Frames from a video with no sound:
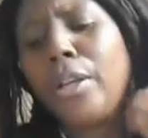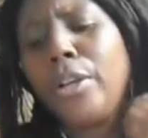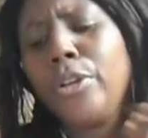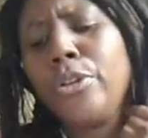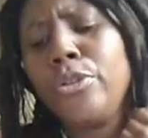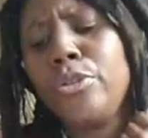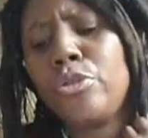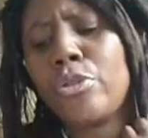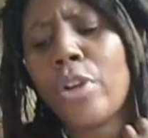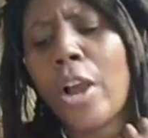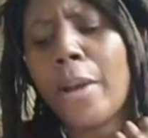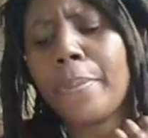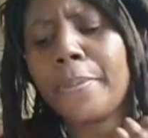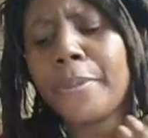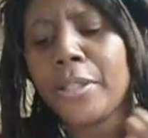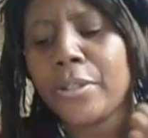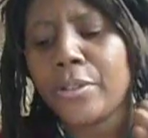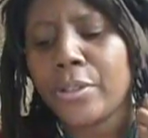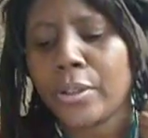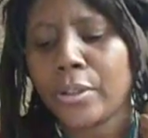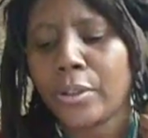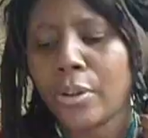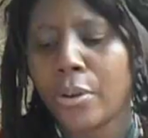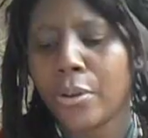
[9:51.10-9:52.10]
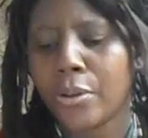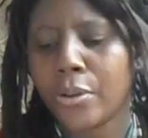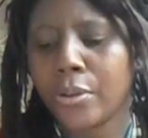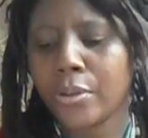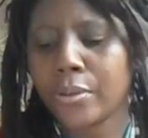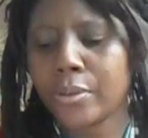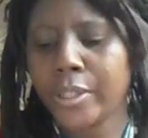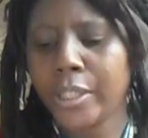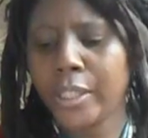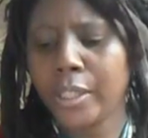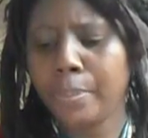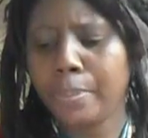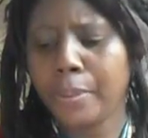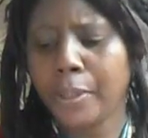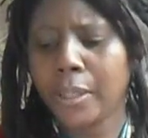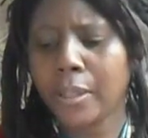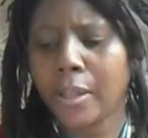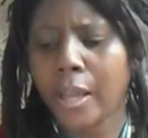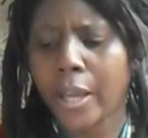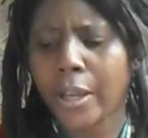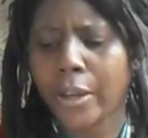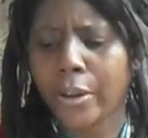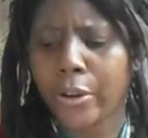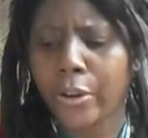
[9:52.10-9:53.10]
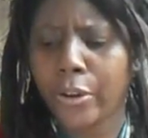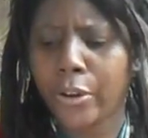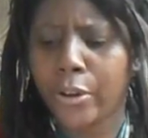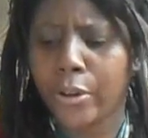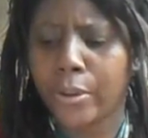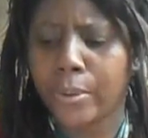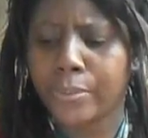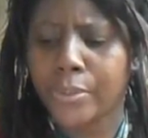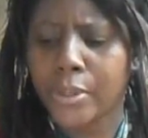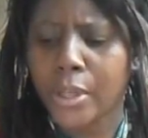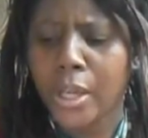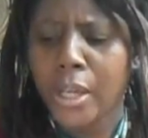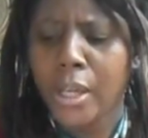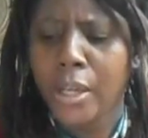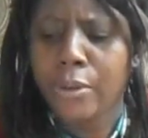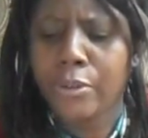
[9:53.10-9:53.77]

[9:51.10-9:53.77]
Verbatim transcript: who dropped into local teepee-like homes